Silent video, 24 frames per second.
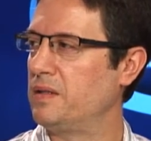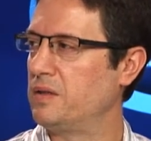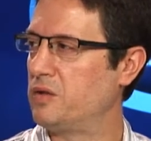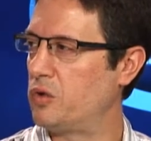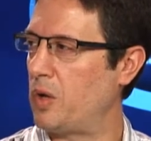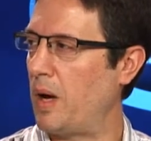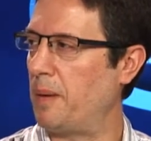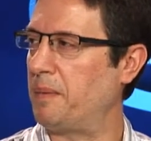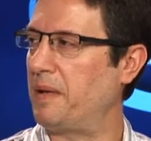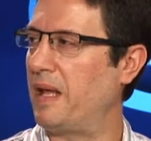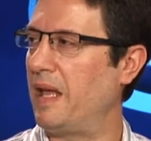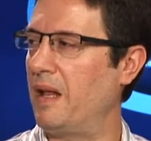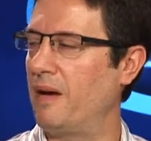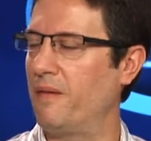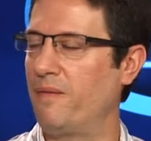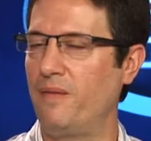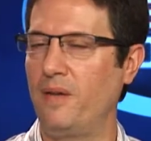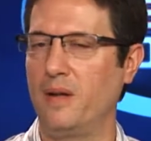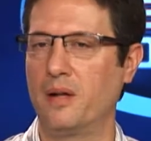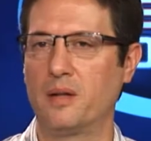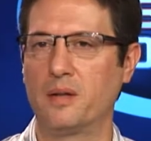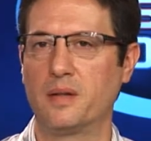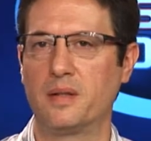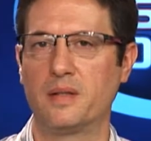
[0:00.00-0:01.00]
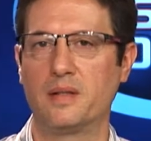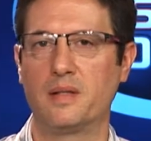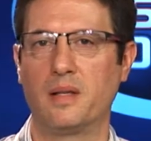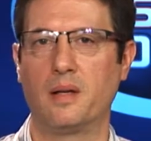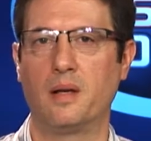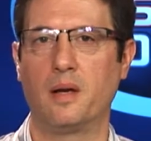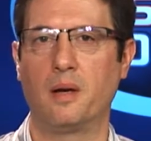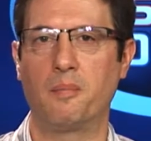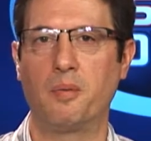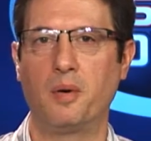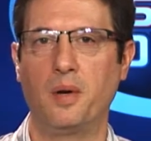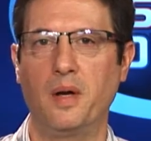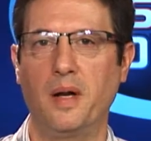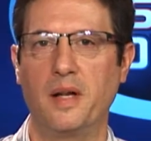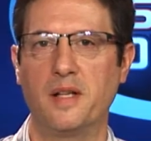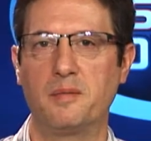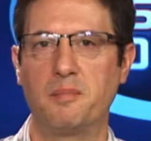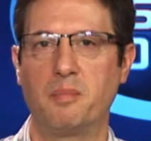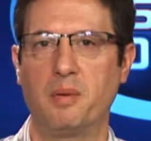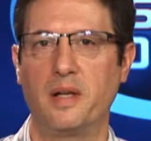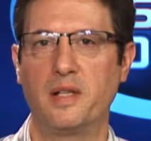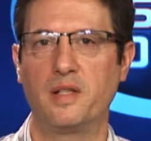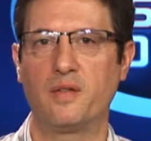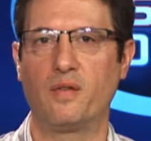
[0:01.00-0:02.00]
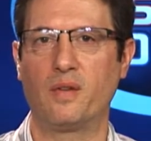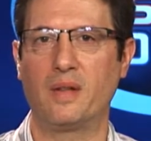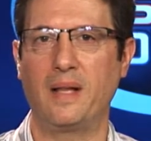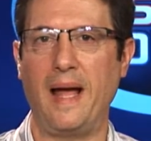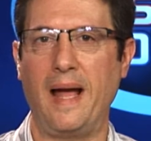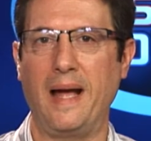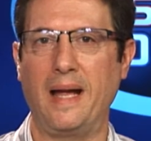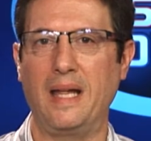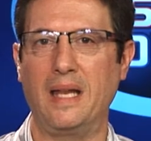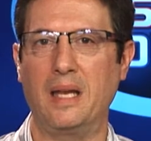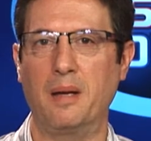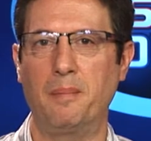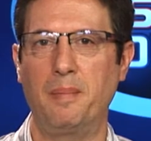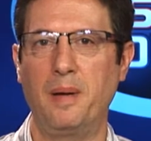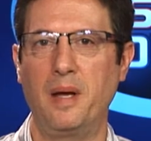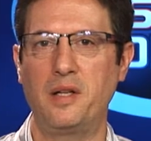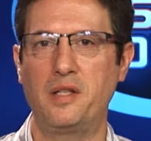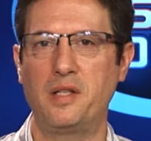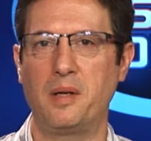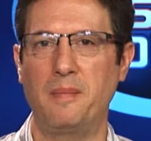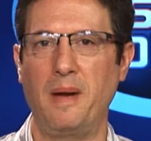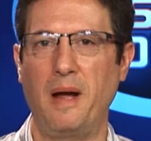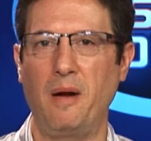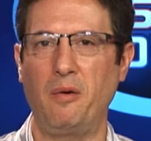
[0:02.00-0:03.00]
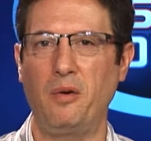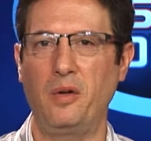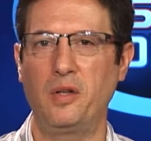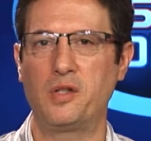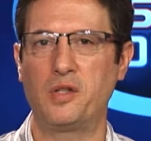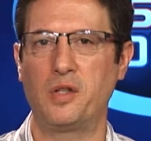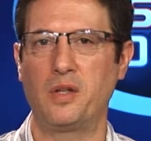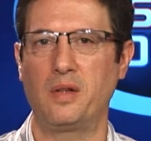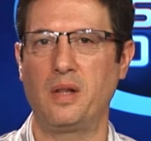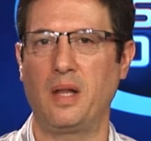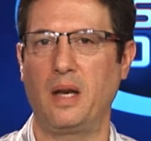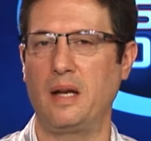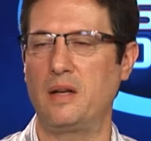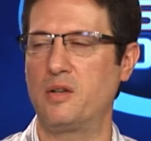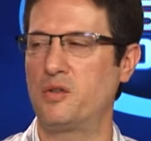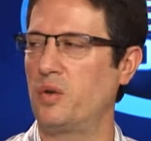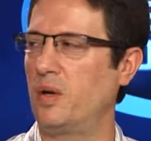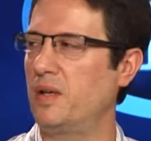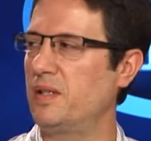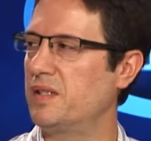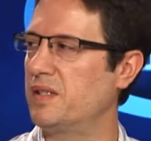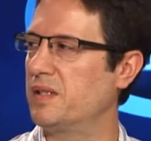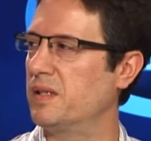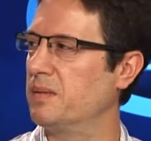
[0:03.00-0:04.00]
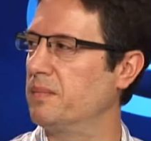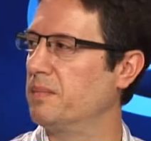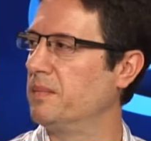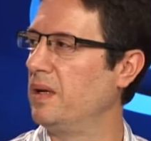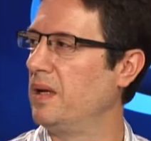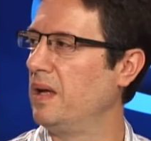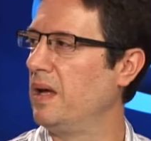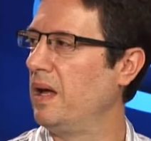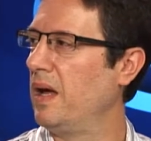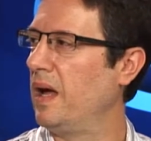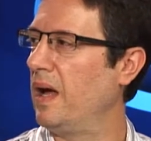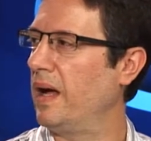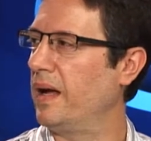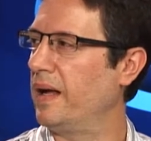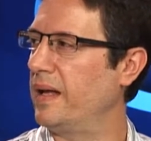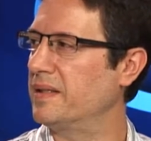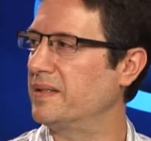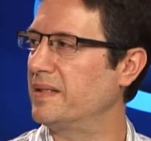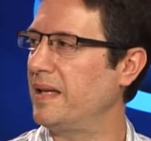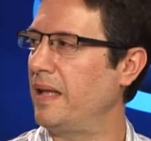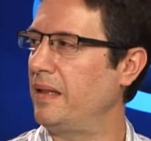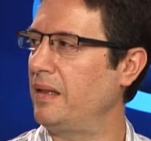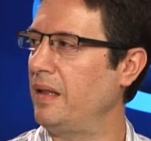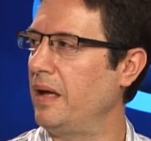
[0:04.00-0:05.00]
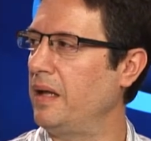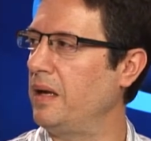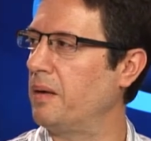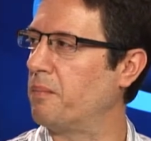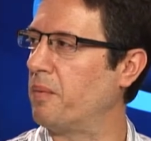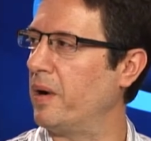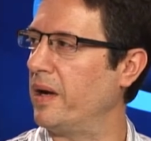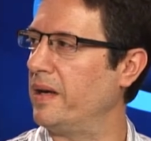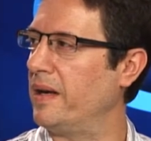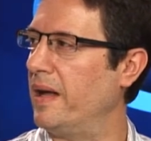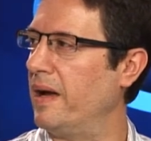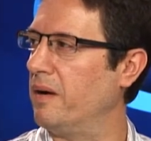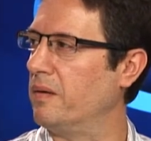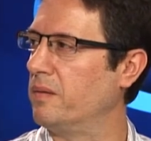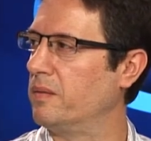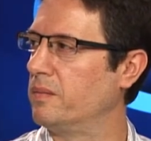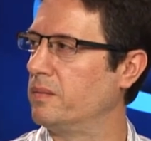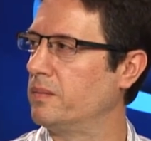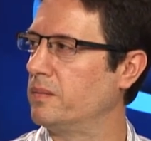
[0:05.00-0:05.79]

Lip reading: Tropicana Field is a pretty nice place for Lackey to pitch, I'm not really sure that I trust him against that lineup right now.